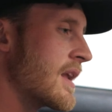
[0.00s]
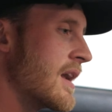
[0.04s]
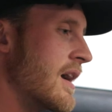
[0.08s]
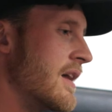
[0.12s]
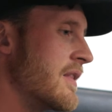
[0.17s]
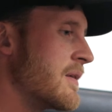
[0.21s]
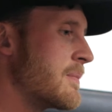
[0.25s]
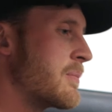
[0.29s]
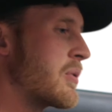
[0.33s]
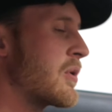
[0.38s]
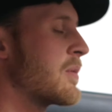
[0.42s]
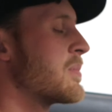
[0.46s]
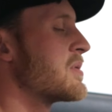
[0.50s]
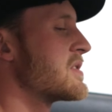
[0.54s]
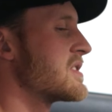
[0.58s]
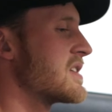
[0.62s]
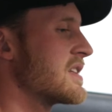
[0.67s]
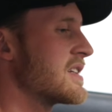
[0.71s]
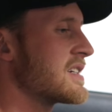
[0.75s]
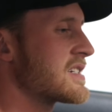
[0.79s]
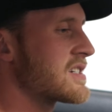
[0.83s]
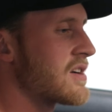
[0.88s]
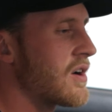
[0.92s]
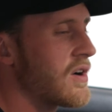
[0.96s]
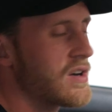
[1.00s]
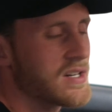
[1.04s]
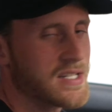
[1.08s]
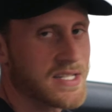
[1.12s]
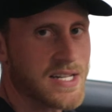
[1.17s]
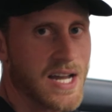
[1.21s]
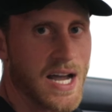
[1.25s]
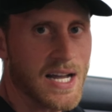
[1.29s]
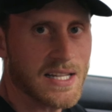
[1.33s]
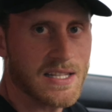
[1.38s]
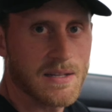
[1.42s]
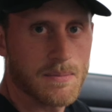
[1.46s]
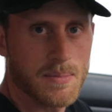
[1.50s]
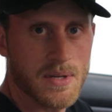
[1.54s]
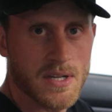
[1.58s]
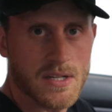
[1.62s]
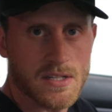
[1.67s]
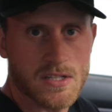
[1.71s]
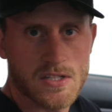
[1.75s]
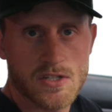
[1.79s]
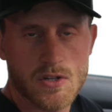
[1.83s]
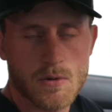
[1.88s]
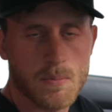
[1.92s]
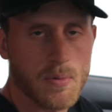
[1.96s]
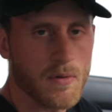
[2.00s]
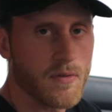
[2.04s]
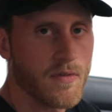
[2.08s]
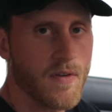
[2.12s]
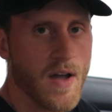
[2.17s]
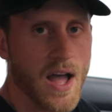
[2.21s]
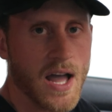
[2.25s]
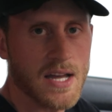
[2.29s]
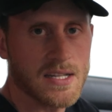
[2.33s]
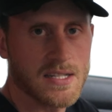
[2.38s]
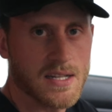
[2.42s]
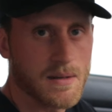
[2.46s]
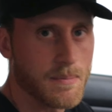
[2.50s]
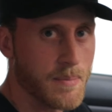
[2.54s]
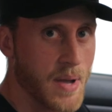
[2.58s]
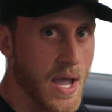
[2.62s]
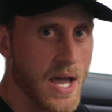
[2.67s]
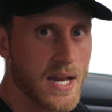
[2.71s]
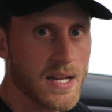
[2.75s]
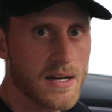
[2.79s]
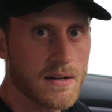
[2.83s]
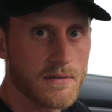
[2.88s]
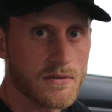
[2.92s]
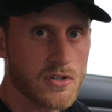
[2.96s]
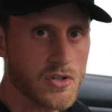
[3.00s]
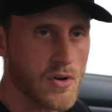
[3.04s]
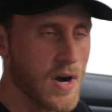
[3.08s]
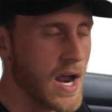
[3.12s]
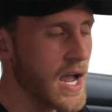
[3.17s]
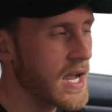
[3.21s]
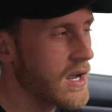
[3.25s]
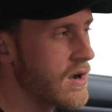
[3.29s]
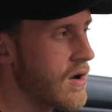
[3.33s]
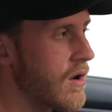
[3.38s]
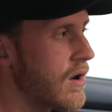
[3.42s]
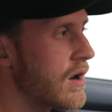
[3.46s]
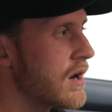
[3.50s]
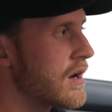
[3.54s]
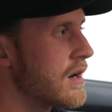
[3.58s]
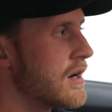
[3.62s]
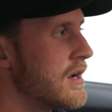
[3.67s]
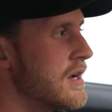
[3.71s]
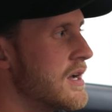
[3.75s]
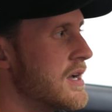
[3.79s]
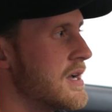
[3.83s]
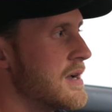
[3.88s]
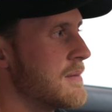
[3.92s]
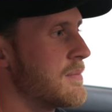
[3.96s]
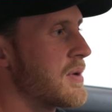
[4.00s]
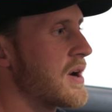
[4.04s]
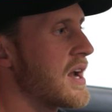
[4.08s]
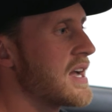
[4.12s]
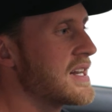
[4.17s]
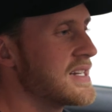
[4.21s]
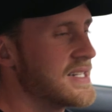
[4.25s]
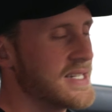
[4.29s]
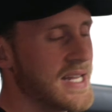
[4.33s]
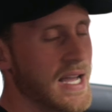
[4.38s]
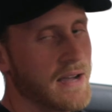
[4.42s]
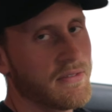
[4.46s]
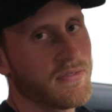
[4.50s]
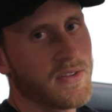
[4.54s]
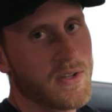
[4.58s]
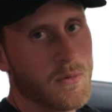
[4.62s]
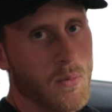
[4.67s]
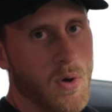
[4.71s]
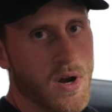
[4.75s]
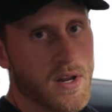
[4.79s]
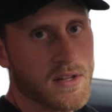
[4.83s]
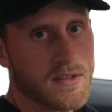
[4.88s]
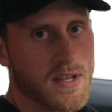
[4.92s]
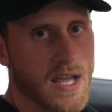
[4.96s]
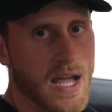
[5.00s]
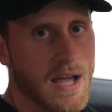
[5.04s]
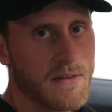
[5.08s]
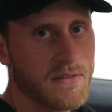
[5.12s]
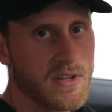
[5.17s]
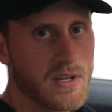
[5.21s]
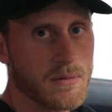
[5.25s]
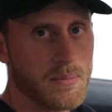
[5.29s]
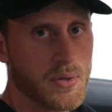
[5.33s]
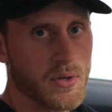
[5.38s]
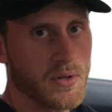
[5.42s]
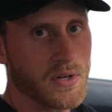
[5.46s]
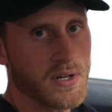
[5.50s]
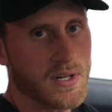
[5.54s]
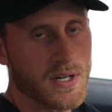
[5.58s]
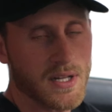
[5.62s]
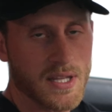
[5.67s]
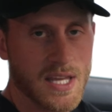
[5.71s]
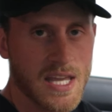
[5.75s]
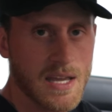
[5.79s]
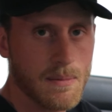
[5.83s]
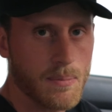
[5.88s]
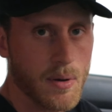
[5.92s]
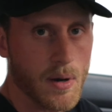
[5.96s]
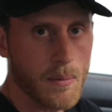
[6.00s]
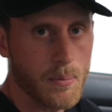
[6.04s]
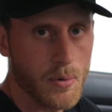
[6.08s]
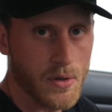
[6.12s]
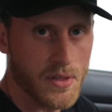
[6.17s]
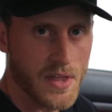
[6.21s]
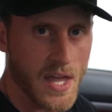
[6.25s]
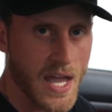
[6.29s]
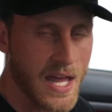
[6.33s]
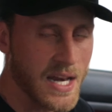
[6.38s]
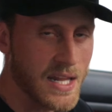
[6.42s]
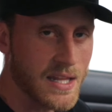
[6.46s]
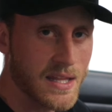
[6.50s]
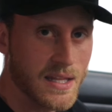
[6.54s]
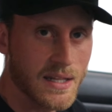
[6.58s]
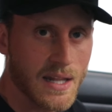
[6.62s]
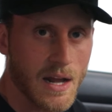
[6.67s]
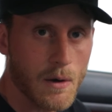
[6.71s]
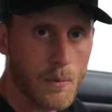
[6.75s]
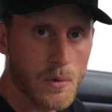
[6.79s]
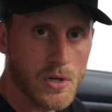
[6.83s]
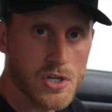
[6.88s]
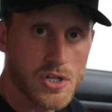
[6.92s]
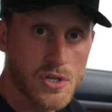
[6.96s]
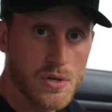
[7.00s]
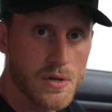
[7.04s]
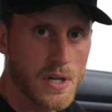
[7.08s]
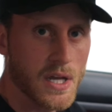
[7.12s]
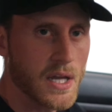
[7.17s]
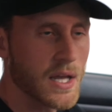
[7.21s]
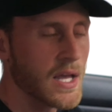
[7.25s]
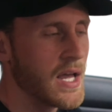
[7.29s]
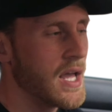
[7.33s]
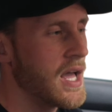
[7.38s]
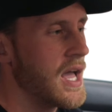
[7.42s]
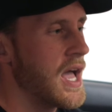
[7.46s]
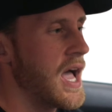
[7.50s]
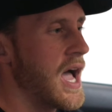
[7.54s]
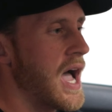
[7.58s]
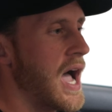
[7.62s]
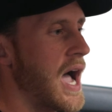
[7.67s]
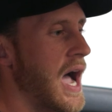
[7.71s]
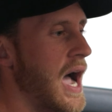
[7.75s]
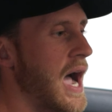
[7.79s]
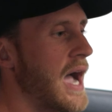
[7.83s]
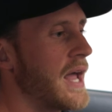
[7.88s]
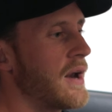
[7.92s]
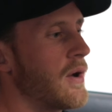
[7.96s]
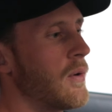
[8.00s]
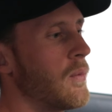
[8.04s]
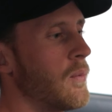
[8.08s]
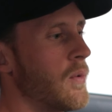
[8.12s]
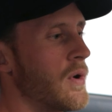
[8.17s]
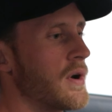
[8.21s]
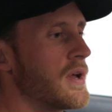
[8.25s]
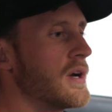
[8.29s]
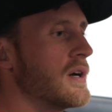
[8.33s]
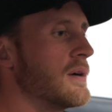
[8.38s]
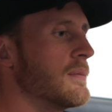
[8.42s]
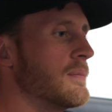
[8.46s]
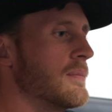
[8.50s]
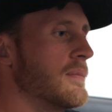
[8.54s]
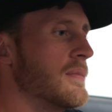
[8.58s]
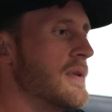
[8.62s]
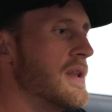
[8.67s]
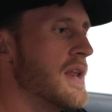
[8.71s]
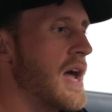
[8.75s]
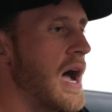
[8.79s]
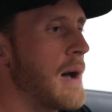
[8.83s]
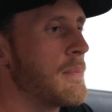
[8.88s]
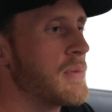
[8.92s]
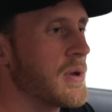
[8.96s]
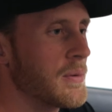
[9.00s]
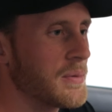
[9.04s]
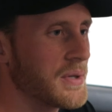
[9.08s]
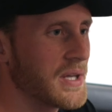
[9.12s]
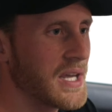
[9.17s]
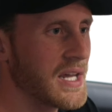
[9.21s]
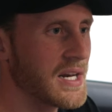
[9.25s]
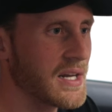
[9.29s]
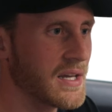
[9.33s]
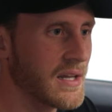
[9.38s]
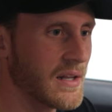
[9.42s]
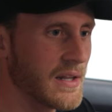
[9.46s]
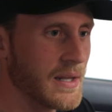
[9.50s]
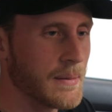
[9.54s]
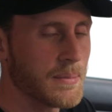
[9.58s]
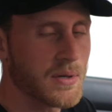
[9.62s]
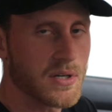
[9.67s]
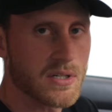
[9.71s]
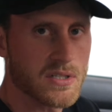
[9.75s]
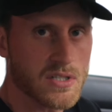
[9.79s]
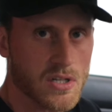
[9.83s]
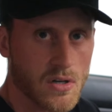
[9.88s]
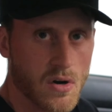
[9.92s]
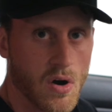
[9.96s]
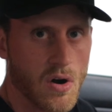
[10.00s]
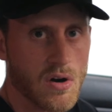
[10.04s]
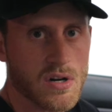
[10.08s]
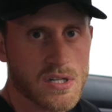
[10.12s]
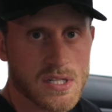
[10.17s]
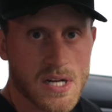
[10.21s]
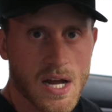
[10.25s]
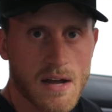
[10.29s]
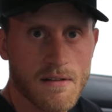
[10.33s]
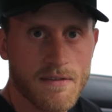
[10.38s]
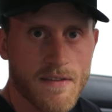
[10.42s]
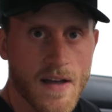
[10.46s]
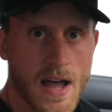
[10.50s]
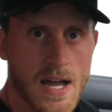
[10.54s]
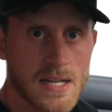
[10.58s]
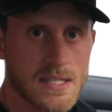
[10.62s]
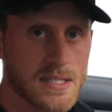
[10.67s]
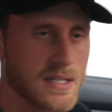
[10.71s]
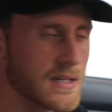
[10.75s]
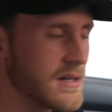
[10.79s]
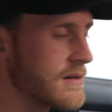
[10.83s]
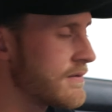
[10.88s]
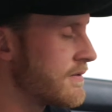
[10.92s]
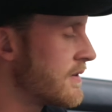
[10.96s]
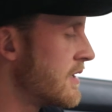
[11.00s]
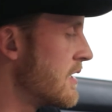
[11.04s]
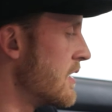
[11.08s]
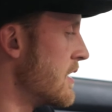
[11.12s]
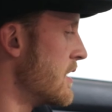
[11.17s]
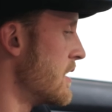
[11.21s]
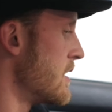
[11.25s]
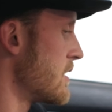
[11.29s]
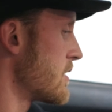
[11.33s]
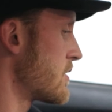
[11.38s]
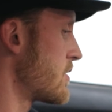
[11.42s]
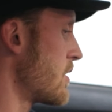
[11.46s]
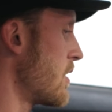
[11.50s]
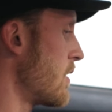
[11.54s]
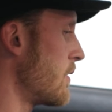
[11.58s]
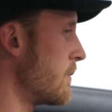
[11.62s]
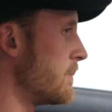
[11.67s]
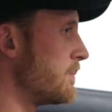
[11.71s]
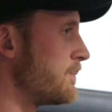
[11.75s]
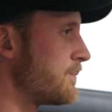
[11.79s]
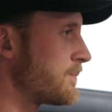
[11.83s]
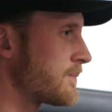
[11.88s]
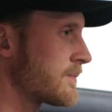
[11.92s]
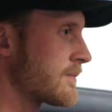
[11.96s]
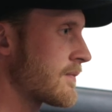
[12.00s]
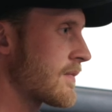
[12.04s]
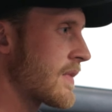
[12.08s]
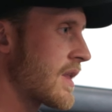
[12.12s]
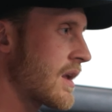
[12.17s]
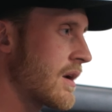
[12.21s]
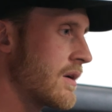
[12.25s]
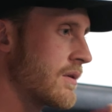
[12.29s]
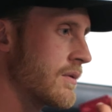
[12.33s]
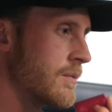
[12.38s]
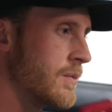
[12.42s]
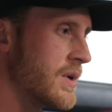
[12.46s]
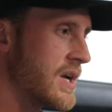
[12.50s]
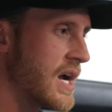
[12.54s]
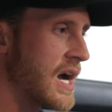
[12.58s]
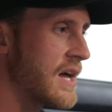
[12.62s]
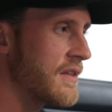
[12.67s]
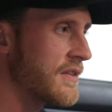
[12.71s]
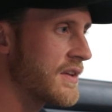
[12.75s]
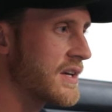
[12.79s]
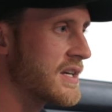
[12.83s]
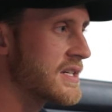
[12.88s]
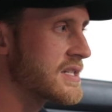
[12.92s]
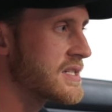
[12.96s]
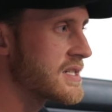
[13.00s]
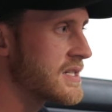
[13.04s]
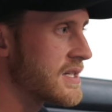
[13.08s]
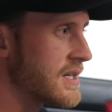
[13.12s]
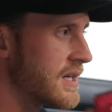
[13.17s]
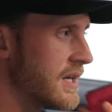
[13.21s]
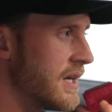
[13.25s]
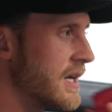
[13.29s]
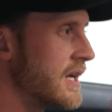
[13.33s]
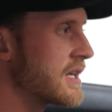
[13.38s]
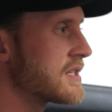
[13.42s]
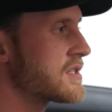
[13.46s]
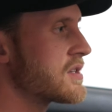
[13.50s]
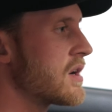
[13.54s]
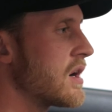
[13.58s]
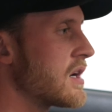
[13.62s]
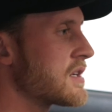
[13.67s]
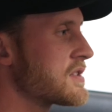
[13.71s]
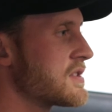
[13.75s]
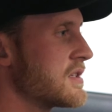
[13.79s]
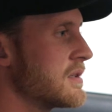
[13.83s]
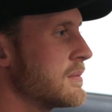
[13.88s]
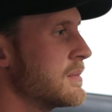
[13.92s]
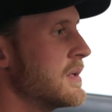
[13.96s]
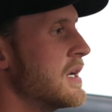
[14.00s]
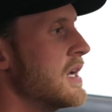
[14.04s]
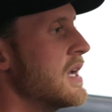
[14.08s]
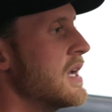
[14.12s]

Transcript: And the purpose of this car is not to be a super fast competitive drag car, but I definitely want it to have the ability to keep up with anything that we're shooting I don't want to not be able to get a clip because the car is not fast enough. So we got this. It's awesome.